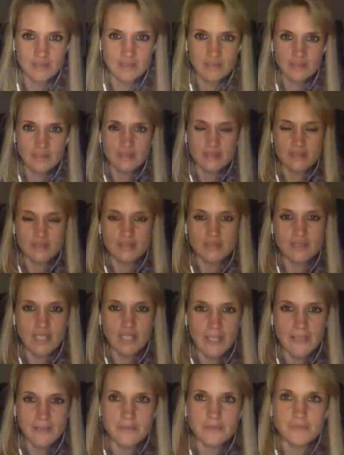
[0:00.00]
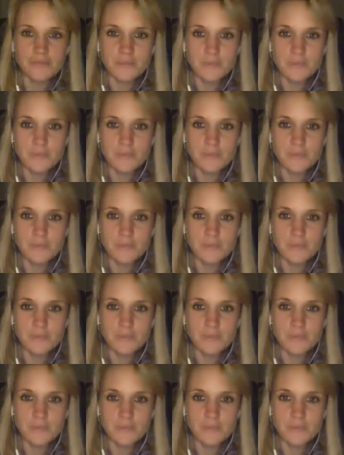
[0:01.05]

Hello? Do you hear me?